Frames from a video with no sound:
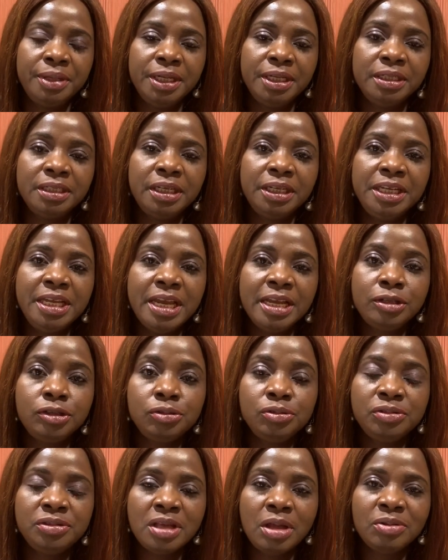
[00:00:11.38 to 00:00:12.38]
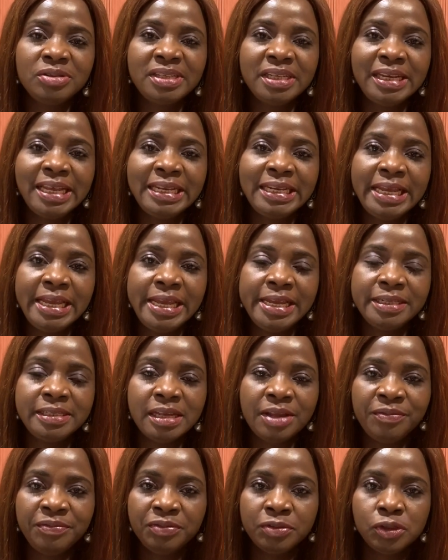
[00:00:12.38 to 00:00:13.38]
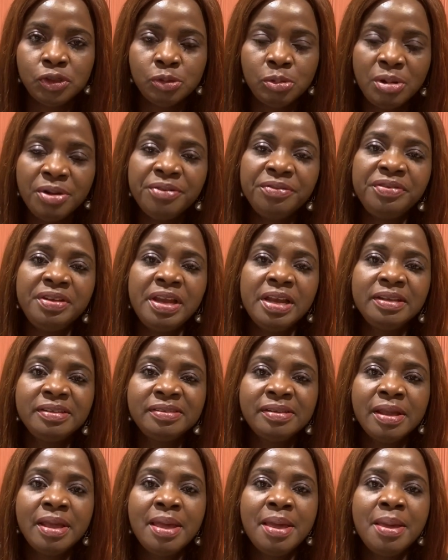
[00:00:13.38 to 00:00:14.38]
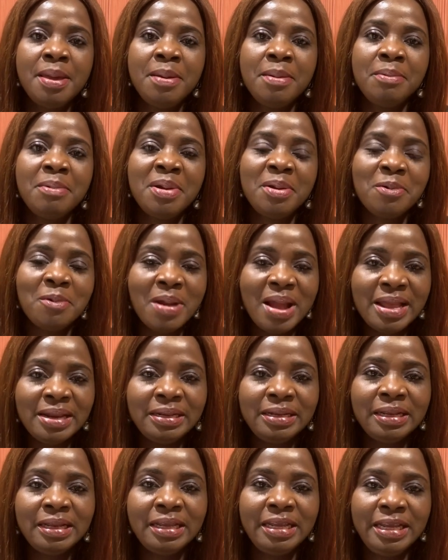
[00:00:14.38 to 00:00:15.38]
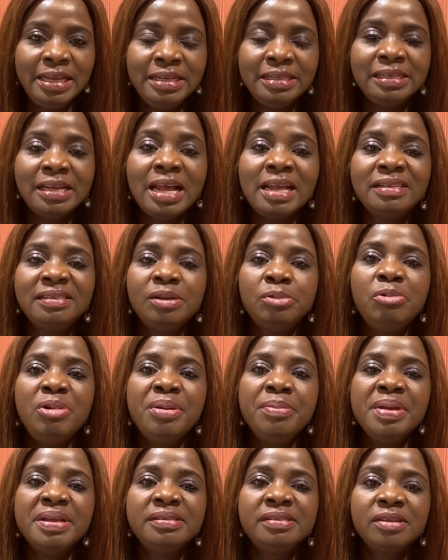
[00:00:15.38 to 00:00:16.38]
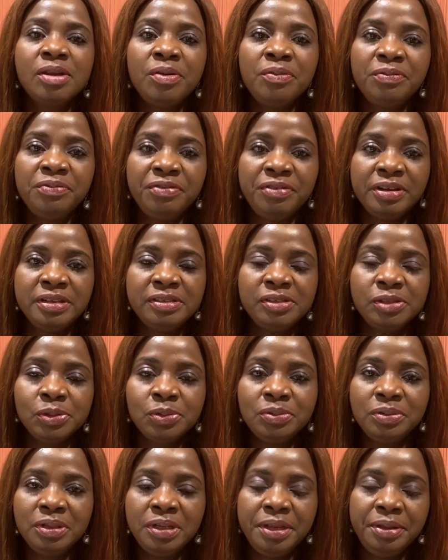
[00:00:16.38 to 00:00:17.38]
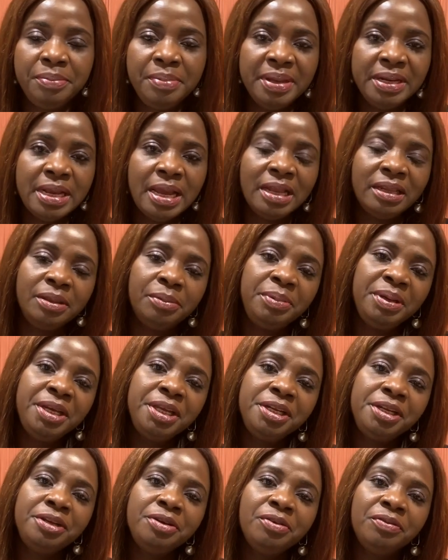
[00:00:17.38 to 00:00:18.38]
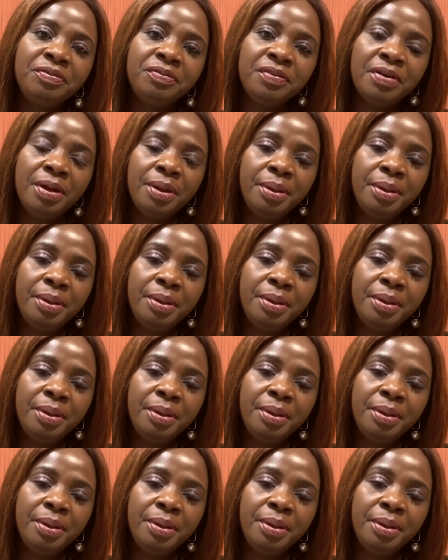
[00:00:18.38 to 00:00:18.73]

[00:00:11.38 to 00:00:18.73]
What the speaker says: in the year 2008, and for 12 years, we ran it as a women's conference only. But at the beginning of